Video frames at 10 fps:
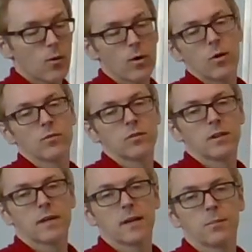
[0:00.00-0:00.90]
we're going to
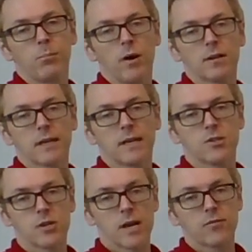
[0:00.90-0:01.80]
look at bonding in
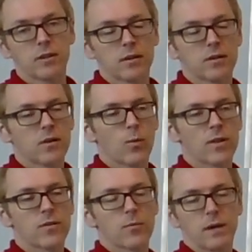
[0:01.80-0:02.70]
general,
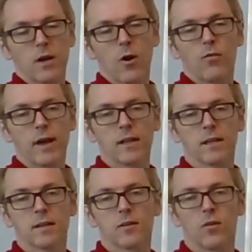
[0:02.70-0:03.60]
whether it be
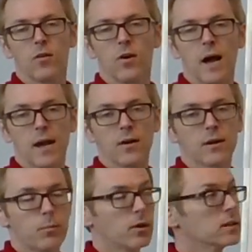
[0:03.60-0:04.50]
covalent or ionic
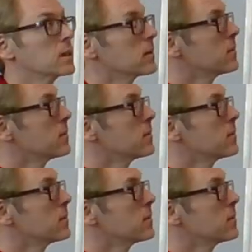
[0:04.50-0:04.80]
bonding.